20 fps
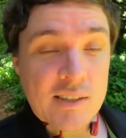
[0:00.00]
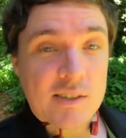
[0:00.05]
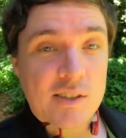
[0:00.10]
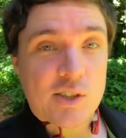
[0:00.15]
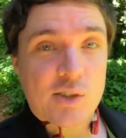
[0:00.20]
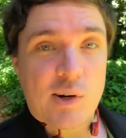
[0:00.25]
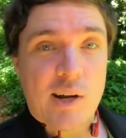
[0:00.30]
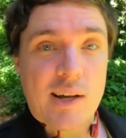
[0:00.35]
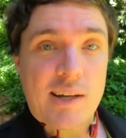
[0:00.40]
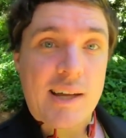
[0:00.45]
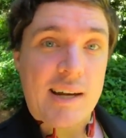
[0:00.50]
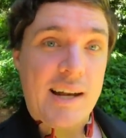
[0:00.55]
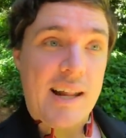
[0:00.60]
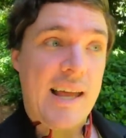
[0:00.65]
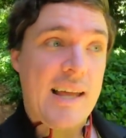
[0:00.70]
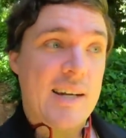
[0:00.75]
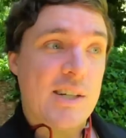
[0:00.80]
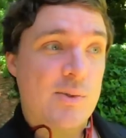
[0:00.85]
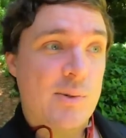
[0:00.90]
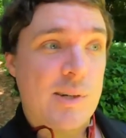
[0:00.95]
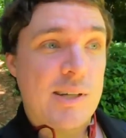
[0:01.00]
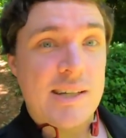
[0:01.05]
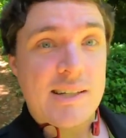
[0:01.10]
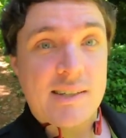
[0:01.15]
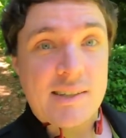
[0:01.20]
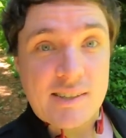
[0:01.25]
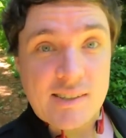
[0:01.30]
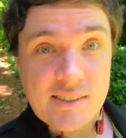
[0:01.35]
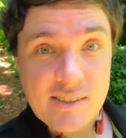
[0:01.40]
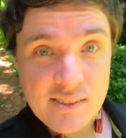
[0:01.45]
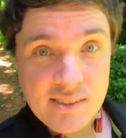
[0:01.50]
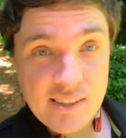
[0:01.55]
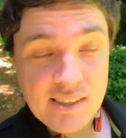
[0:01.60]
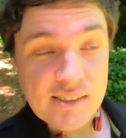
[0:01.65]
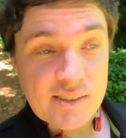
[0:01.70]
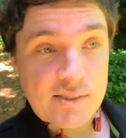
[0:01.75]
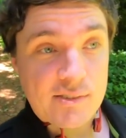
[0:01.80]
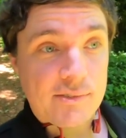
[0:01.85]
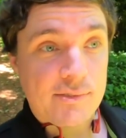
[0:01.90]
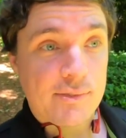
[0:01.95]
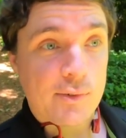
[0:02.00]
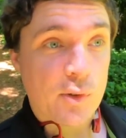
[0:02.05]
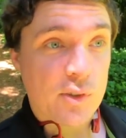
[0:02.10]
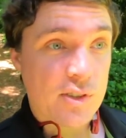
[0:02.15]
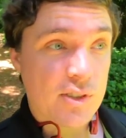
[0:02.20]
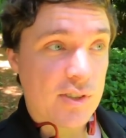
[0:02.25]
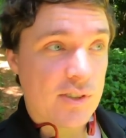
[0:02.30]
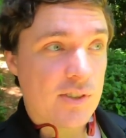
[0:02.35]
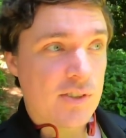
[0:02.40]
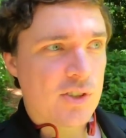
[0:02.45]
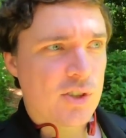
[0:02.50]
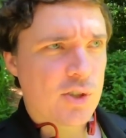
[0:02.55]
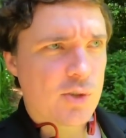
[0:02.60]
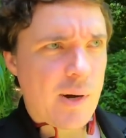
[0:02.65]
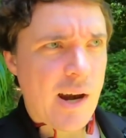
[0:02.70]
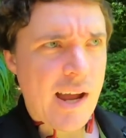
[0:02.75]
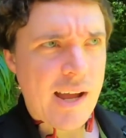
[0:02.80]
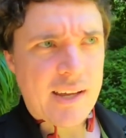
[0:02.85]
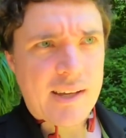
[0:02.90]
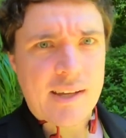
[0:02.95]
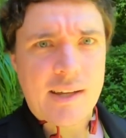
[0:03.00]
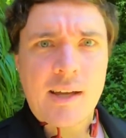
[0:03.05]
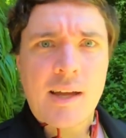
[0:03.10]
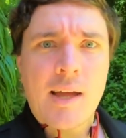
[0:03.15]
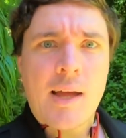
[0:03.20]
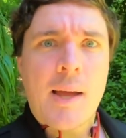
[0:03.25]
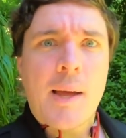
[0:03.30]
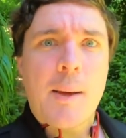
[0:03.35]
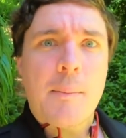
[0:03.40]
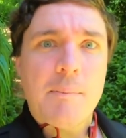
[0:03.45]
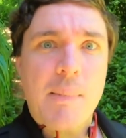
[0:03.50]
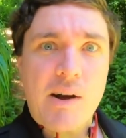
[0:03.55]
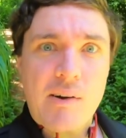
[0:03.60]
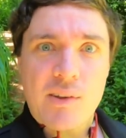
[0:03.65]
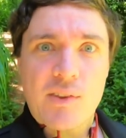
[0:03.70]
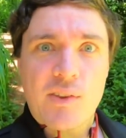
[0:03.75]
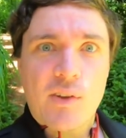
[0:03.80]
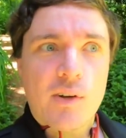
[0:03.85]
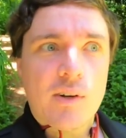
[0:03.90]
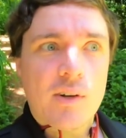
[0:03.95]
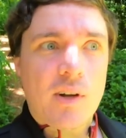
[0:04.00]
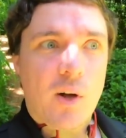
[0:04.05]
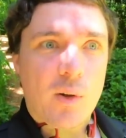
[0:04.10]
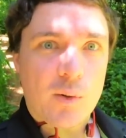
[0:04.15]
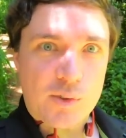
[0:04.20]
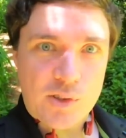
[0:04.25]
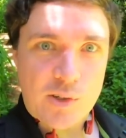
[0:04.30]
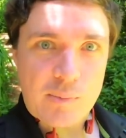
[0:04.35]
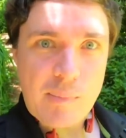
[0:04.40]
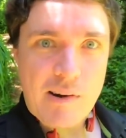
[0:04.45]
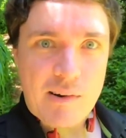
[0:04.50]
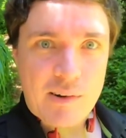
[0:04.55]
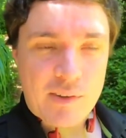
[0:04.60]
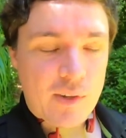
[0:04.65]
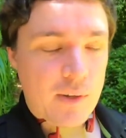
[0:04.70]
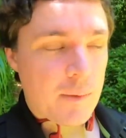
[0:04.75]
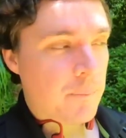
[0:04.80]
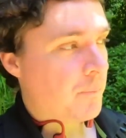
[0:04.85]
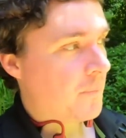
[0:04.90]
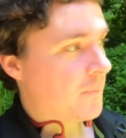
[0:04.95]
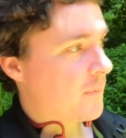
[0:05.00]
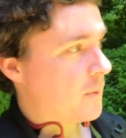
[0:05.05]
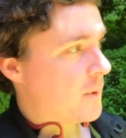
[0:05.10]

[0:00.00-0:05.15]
to try and get an entry into the 6 foot track marathon, ultra marathon,